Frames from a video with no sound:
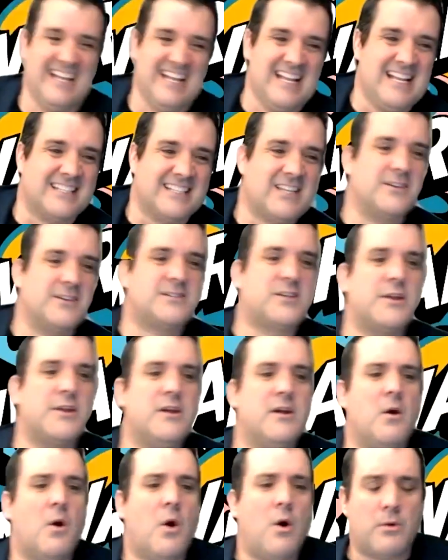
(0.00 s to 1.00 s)
So, so
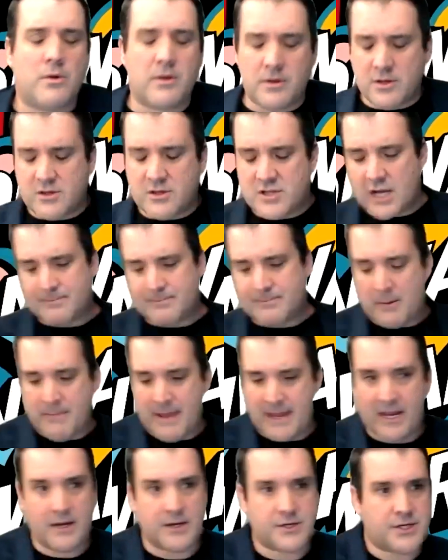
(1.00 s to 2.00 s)
you, you talked about
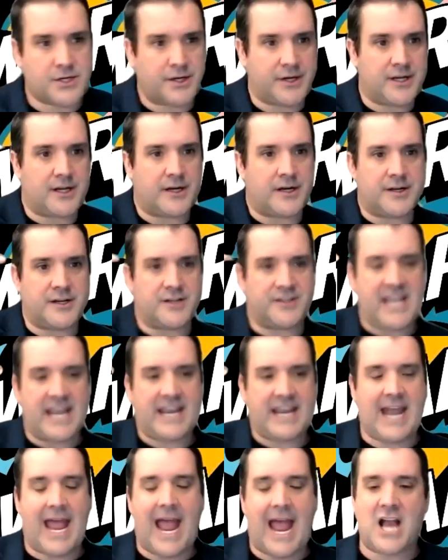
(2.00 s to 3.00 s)
making sure you're, you're
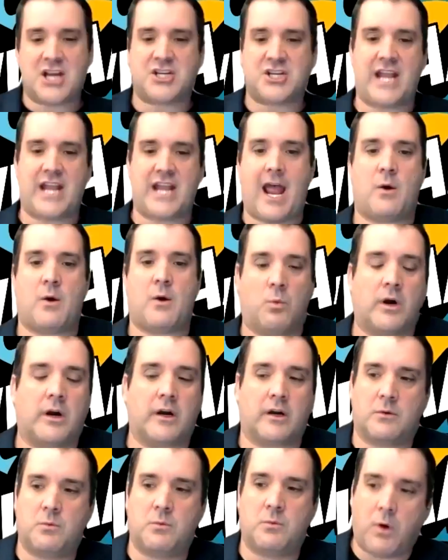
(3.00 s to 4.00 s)
taking action at
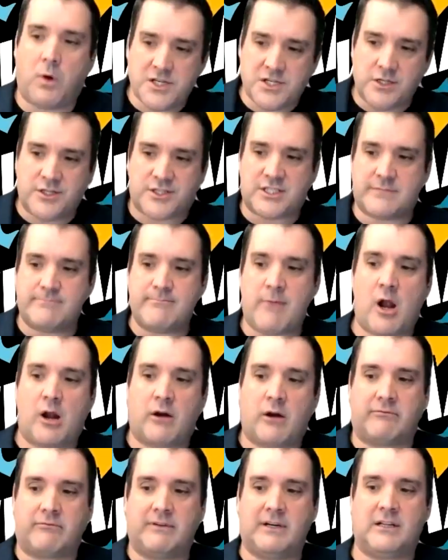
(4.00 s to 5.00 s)
work. What should smart
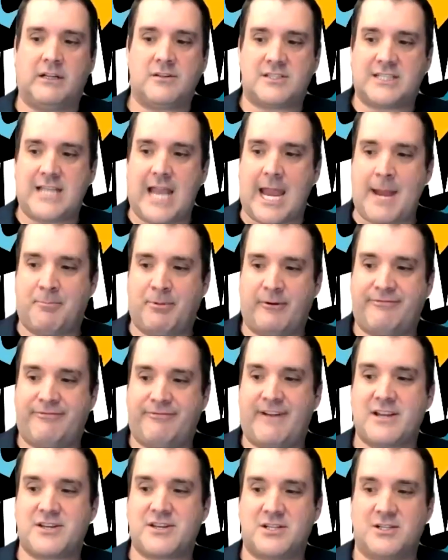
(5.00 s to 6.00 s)
real estate
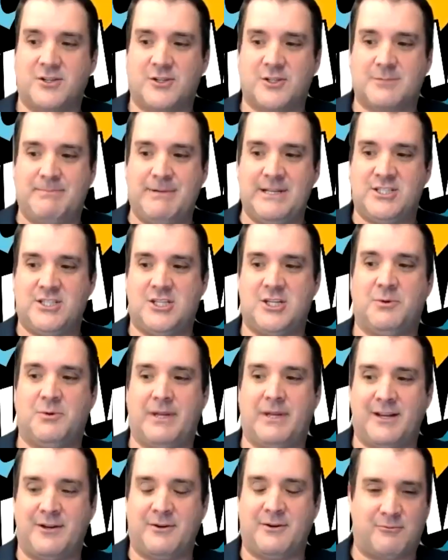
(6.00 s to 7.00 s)
professionals be
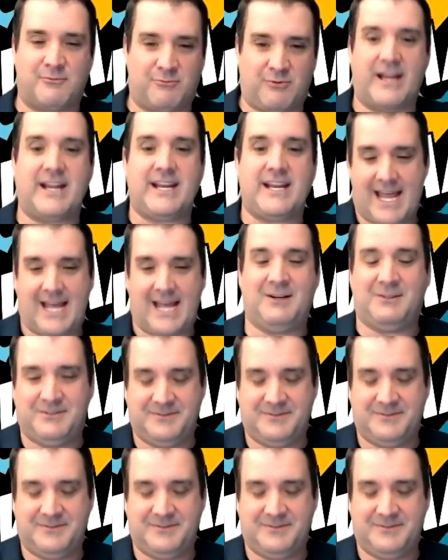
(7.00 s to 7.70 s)
doing right now?